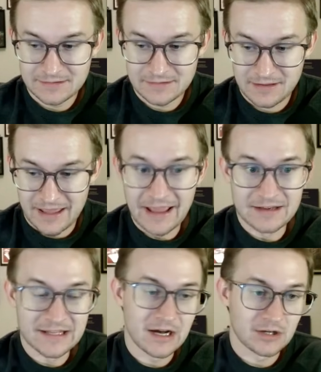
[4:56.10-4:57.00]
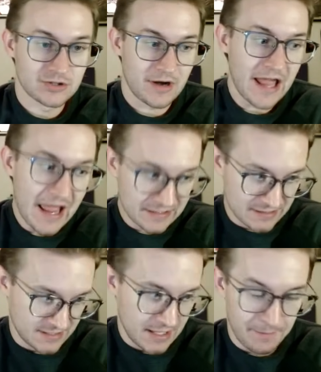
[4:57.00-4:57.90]
can DeAndre Ayton
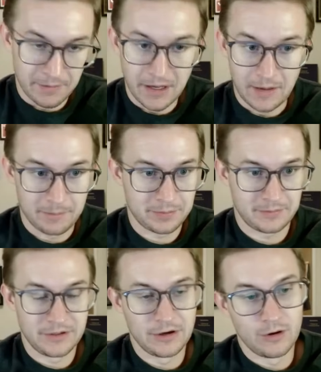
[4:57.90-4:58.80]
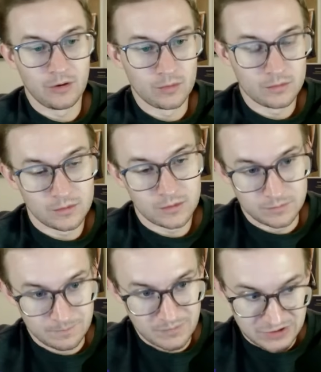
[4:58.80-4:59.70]
step up? You know,
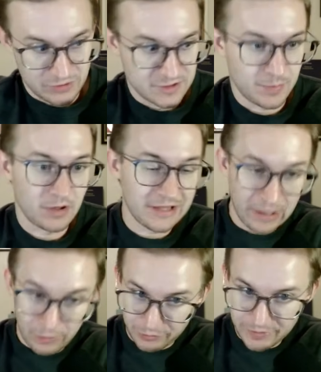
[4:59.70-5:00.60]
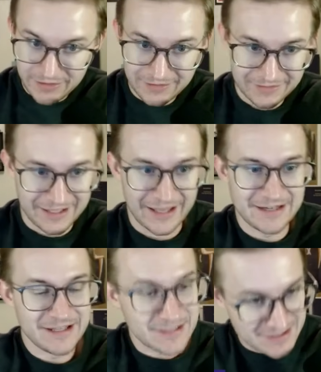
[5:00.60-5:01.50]
Is Chris Paul healthy? Can
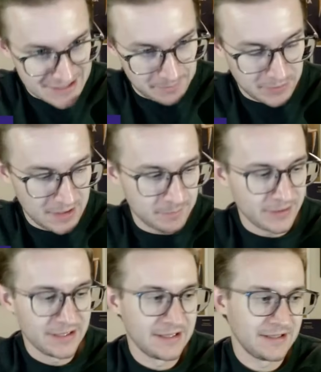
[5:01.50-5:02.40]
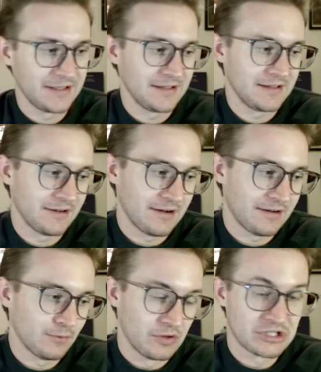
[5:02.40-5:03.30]
he step up?
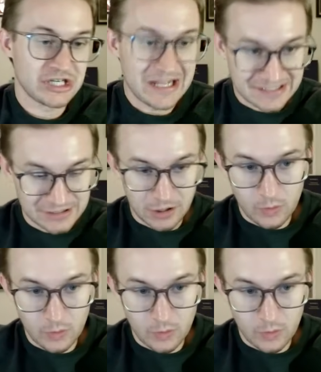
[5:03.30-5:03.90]
Will the shots go